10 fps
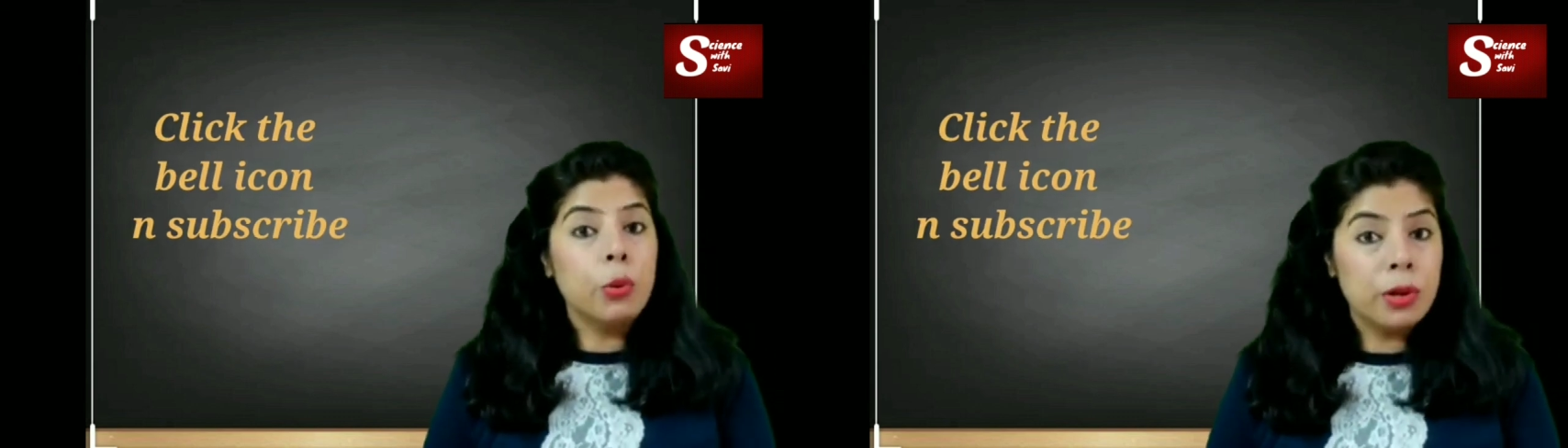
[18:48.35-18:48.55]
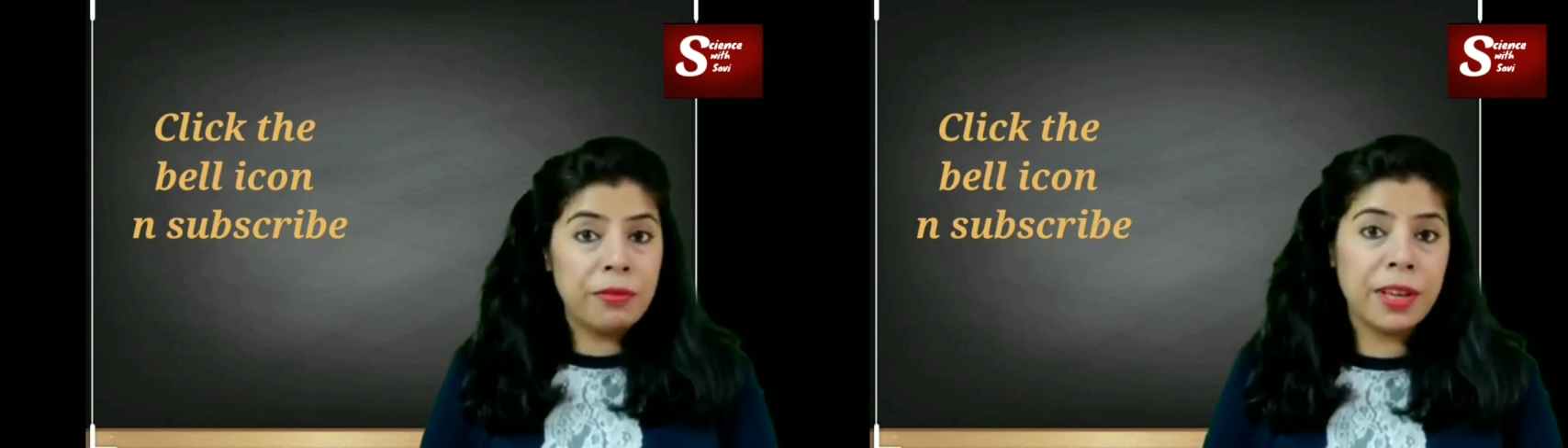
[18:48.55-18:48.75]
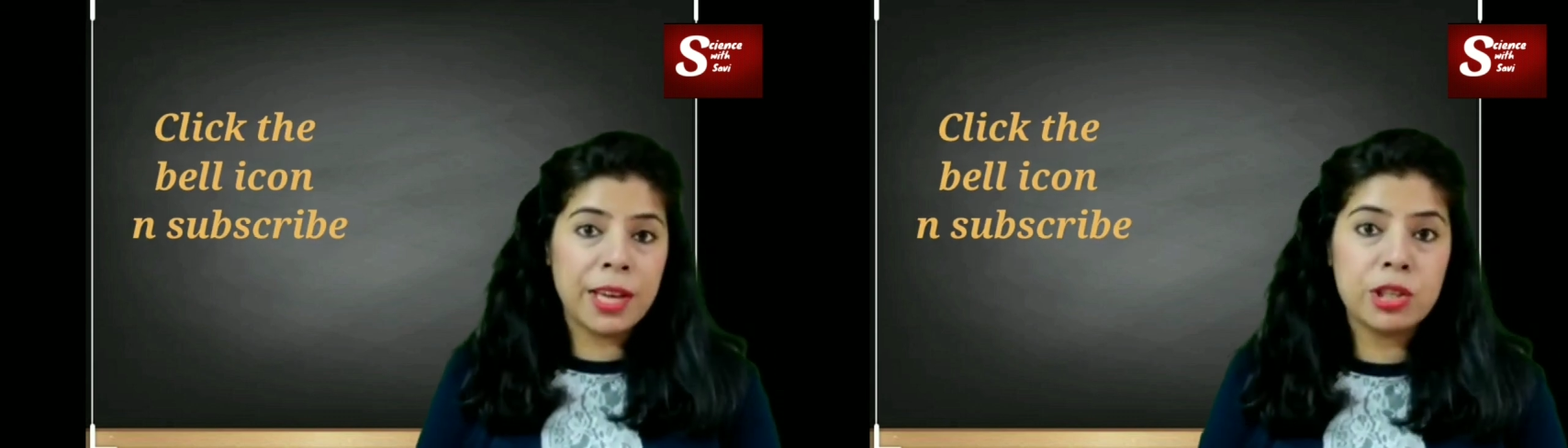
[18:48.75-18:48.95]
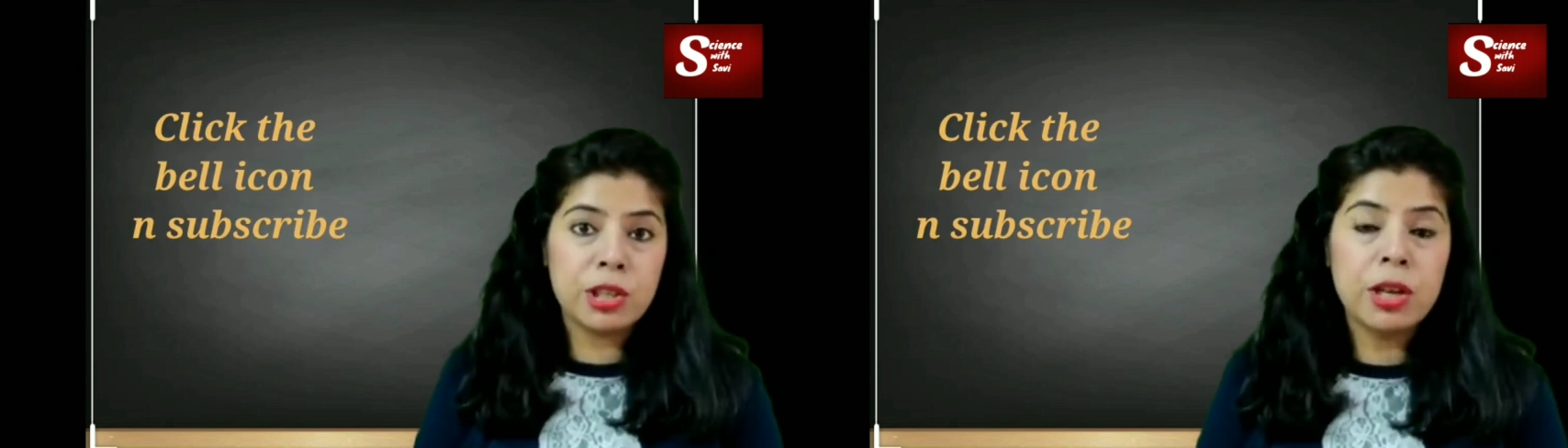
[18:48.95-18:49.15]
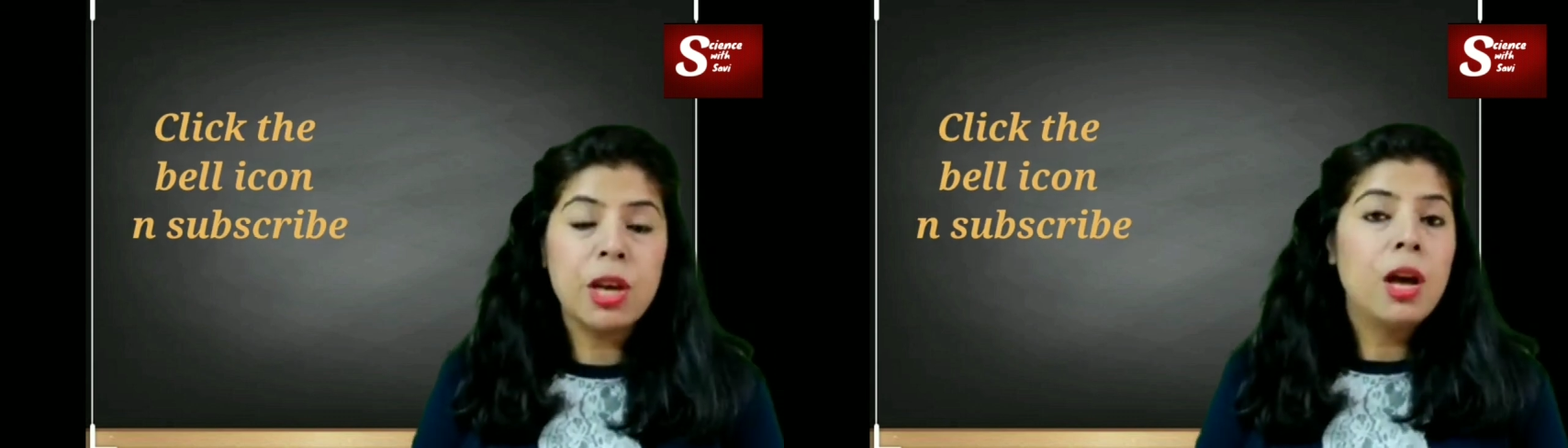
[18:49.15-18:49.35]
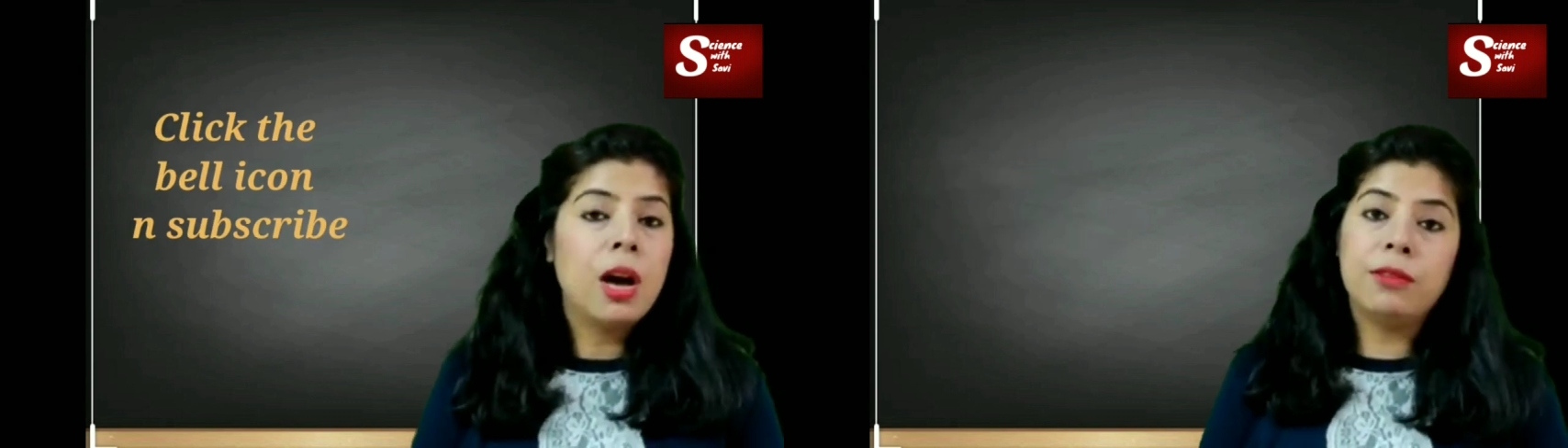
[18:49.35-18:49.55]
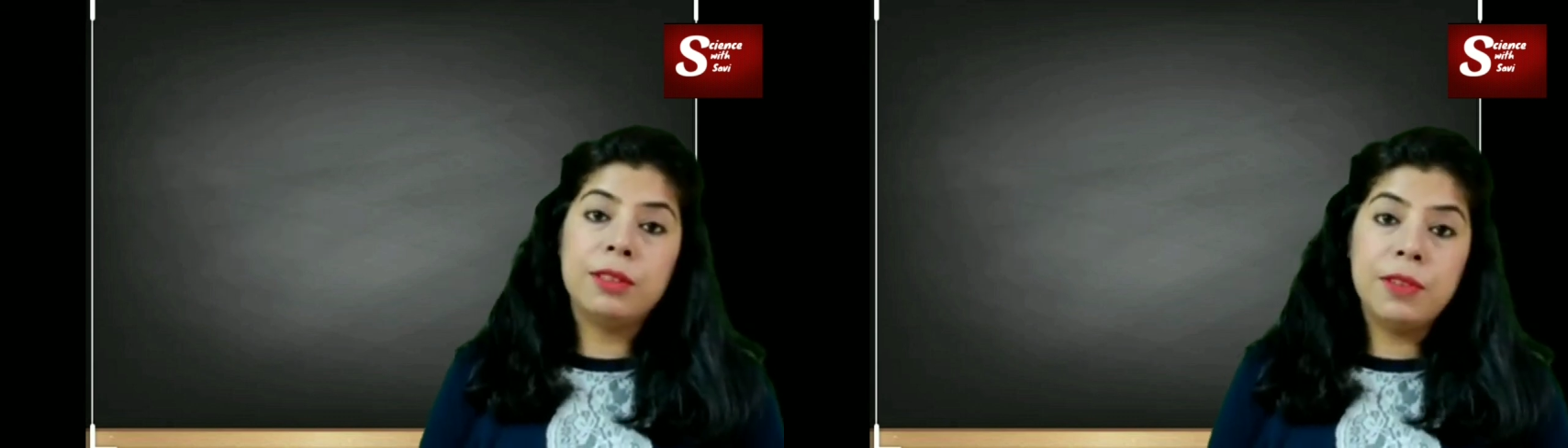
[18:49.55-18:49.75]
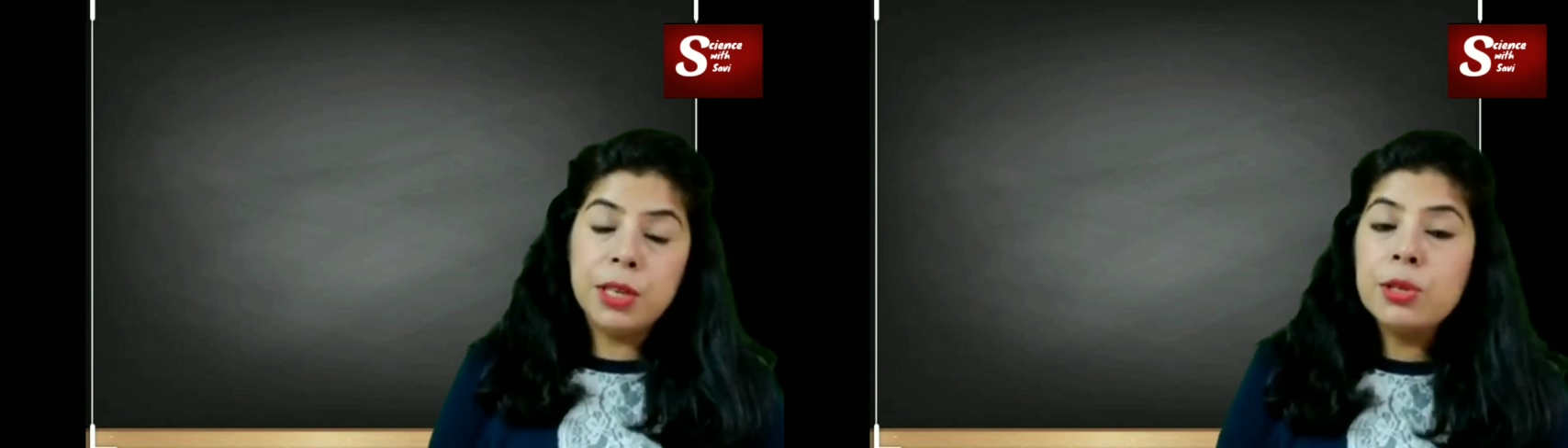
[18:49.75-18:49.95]
notification
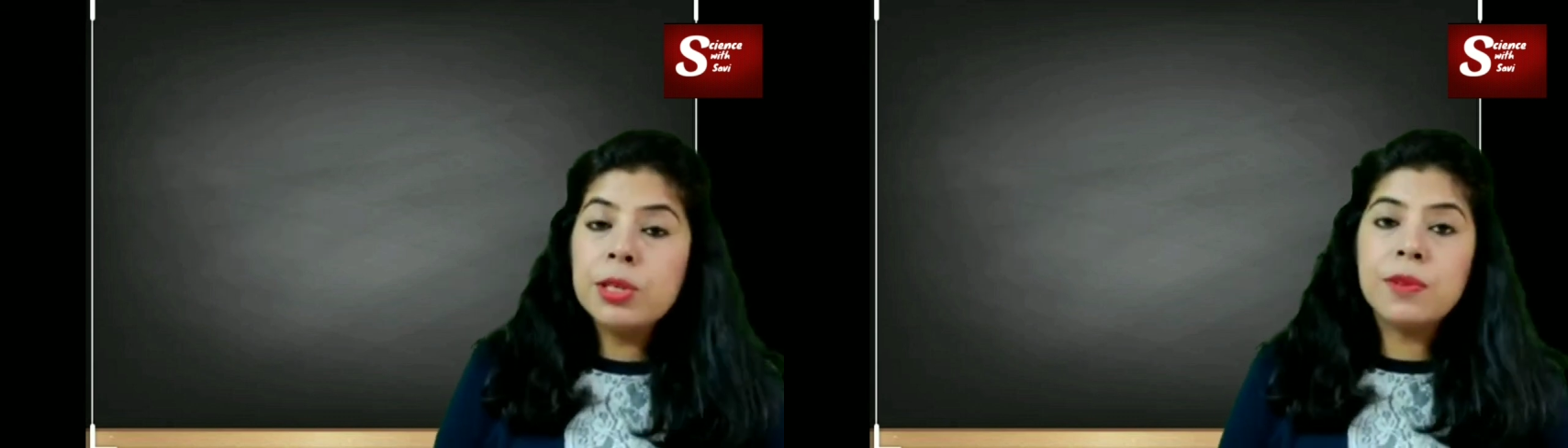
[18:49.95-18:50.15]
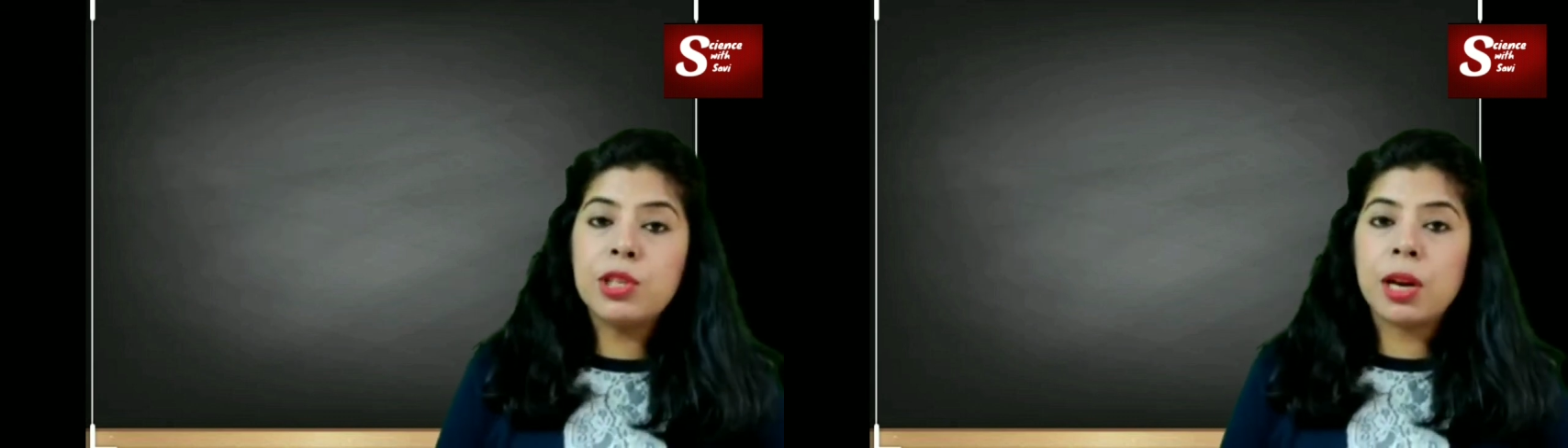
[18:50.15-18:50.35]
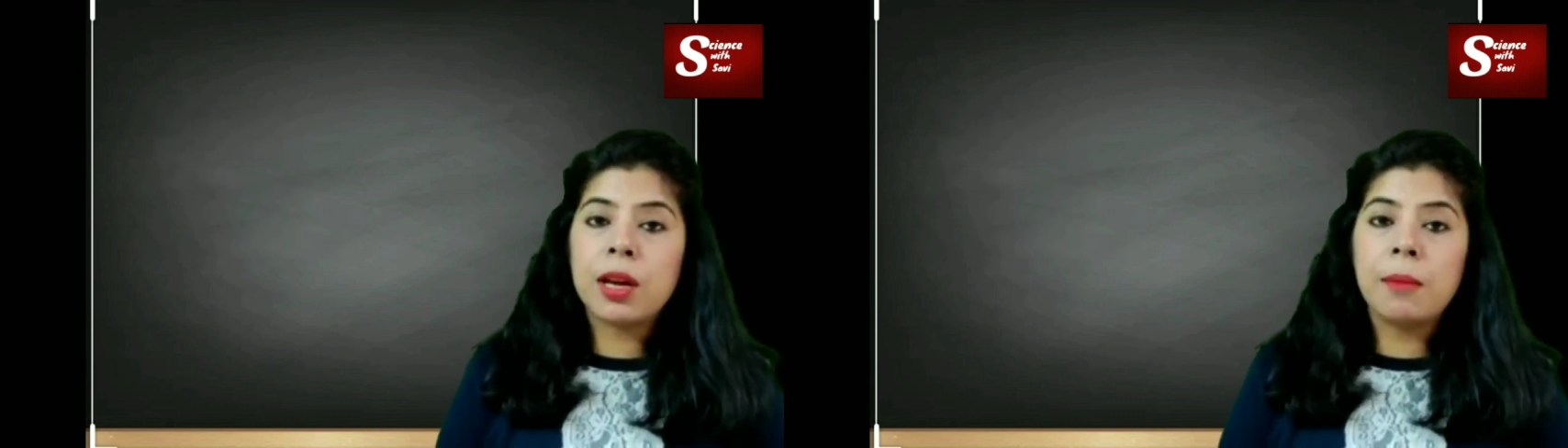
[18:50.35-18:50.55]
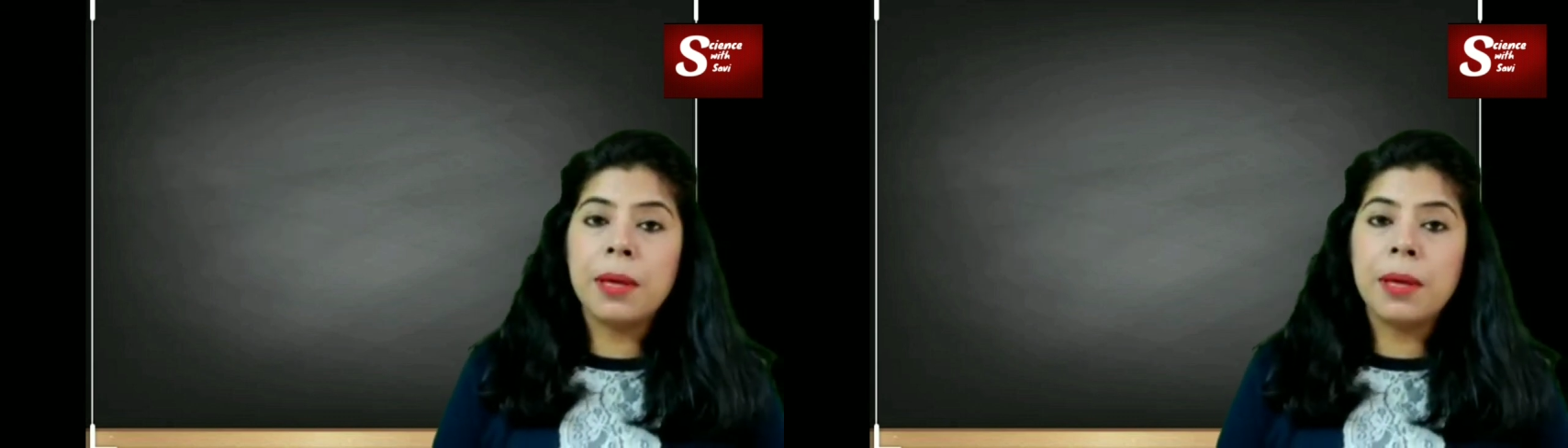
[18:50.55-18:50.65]
of the videos which are